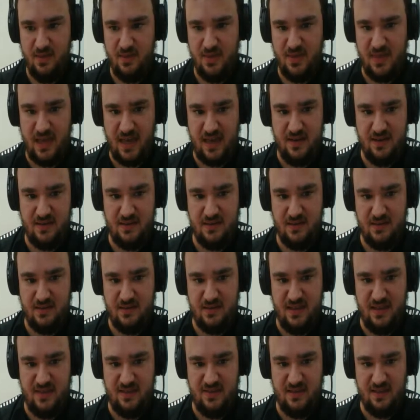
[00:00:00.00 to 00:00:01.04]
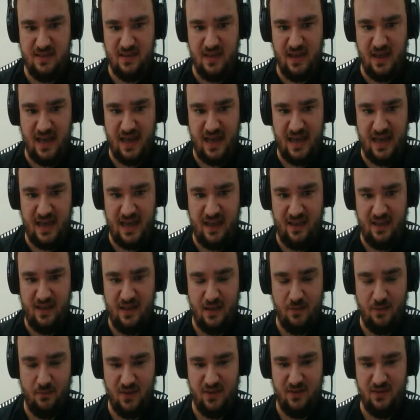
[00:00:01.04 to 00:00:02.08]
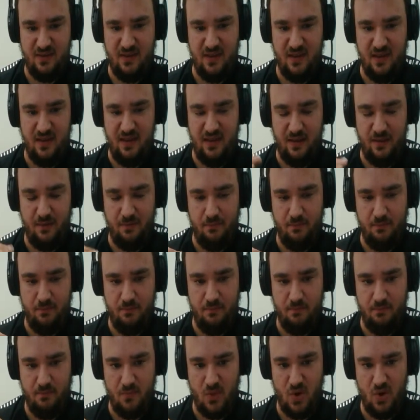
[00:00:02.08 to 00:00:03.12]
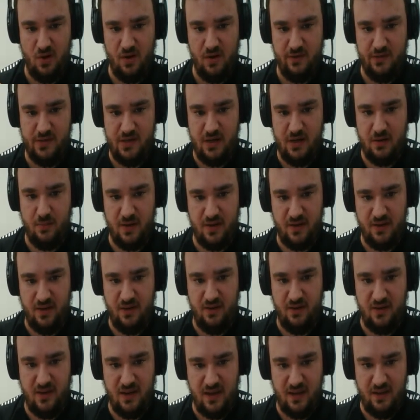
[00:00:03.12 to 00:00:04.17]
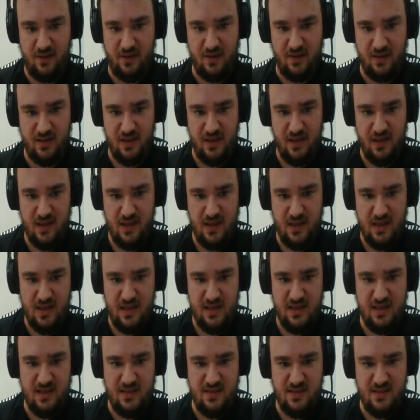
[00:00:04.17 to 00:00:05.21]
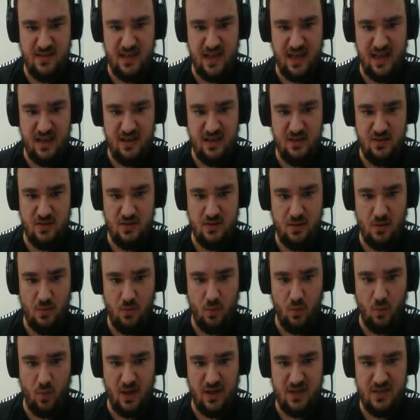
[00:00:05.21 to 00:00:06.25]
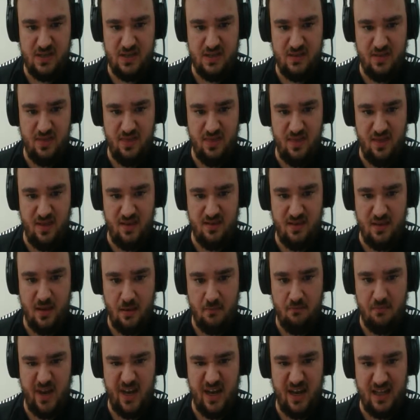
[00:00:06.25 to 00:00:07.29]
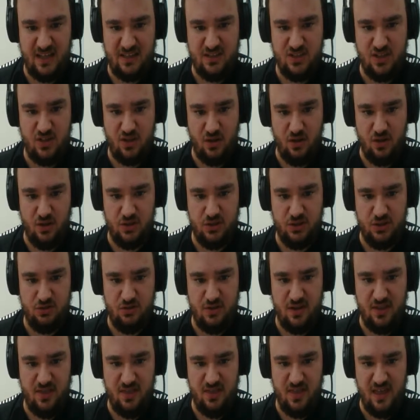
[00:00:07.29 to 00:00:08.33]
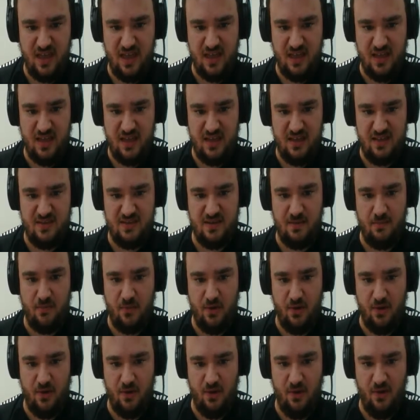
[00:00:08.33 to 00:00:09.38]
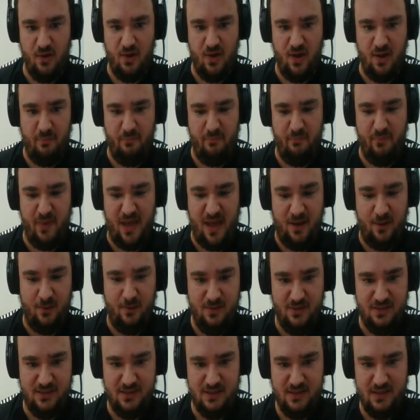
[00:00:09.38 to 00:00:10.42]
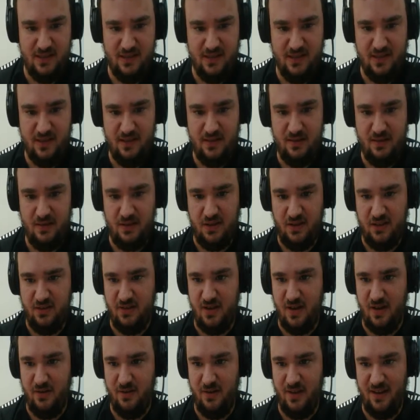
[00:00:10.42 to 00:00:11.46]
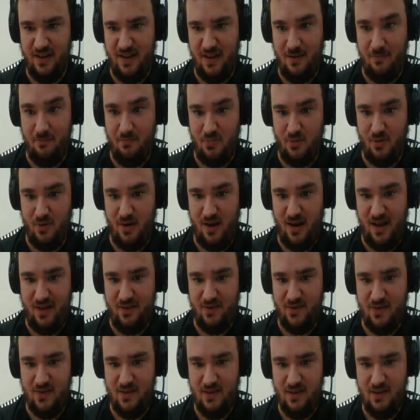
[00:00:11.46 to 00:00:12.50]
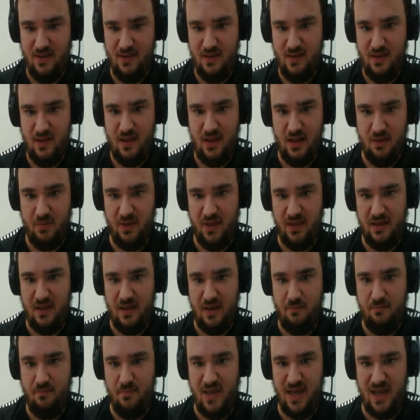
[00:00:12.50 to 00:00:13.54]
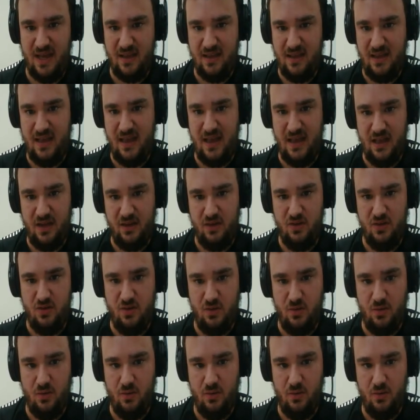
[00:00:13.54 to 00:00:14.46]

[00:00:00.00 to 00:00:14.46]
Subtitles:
that this guy. And we see more of Shigaraki's dialogue. Is that what this plus ultra thing is all about? And he's not really impressed. And we cut back to